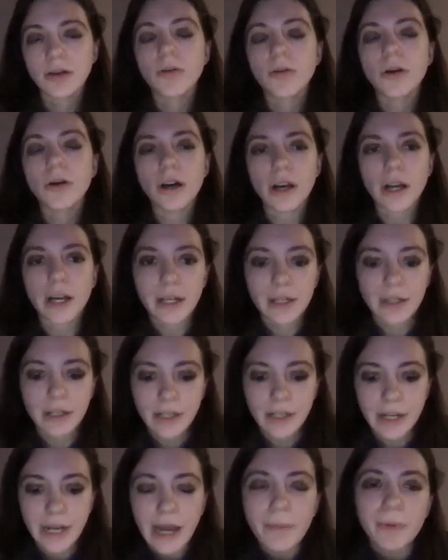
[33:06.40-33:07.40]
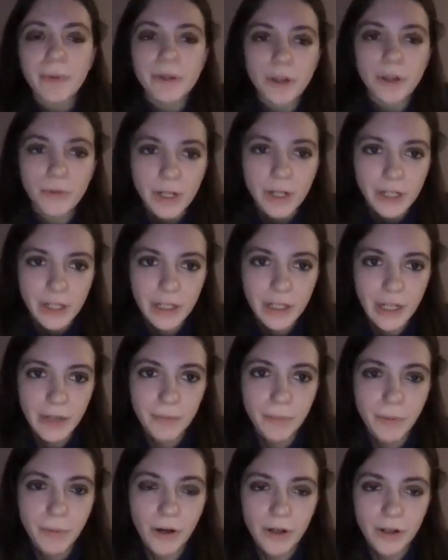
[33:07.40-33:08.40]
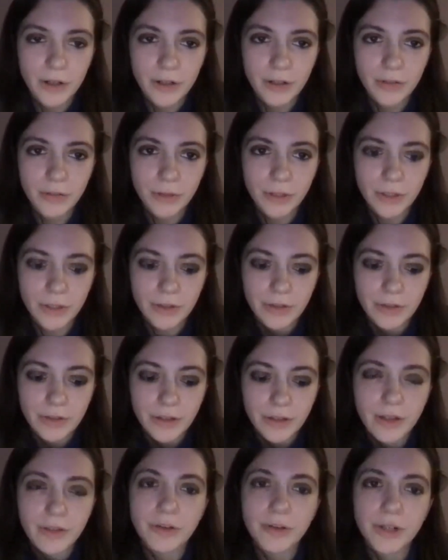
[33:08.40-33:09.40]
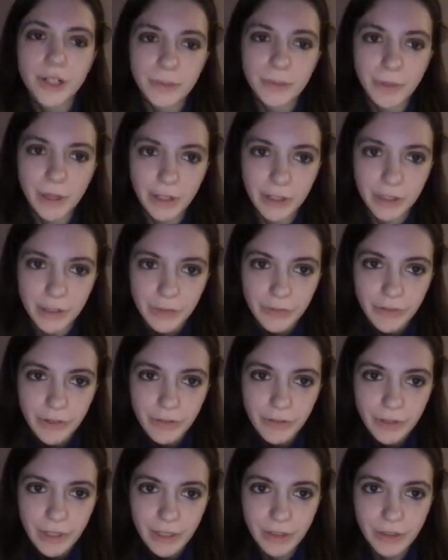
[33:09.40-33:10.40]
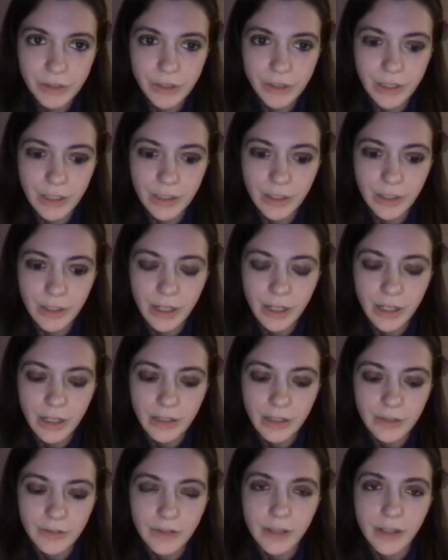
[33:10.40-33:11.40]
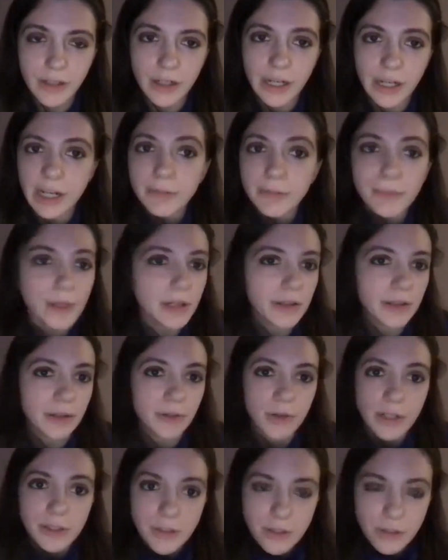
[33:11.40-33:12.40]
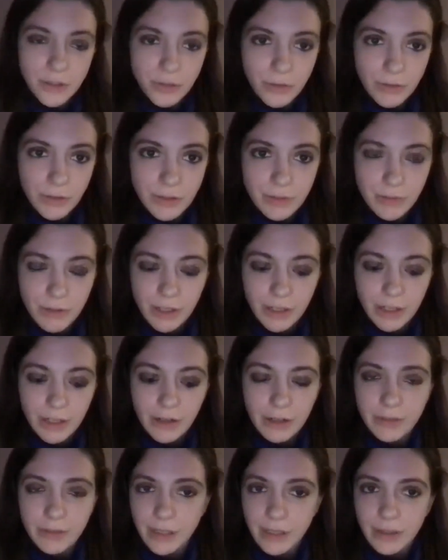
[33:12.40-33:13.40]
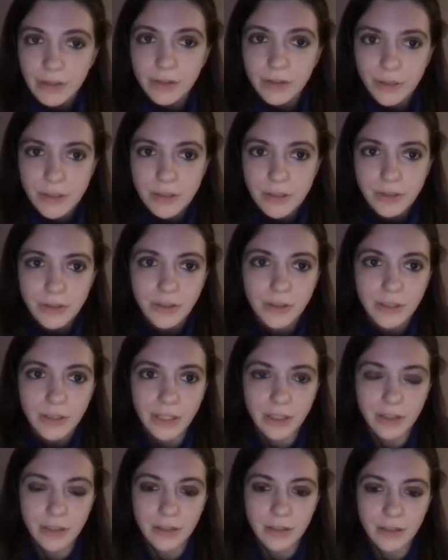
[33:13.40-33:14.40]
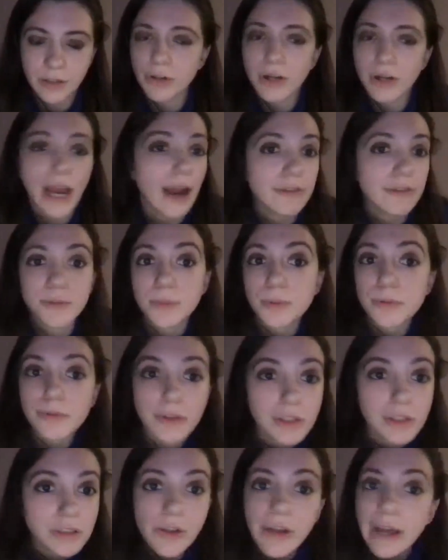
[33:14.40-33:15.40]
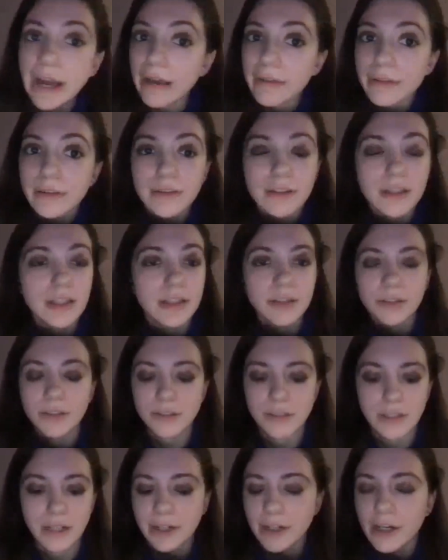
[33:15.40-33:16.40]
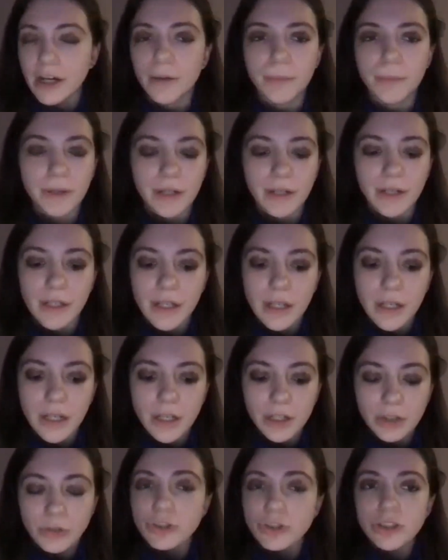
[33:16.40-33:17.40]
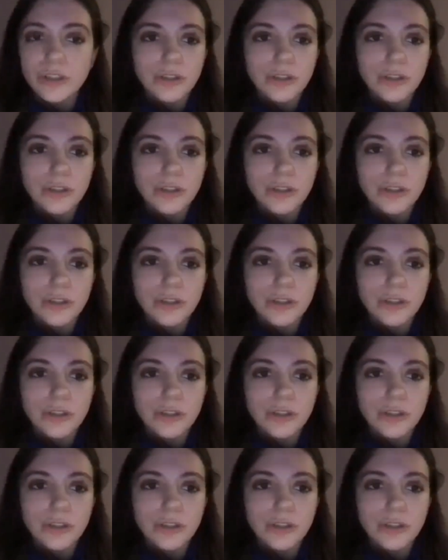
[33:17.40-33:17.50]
Well, it happened already. I partnered with the Greek America Foundation, and anybody that wants to do this right now, I think there's still like, you don't have to be a professional athlete. You can sign up and you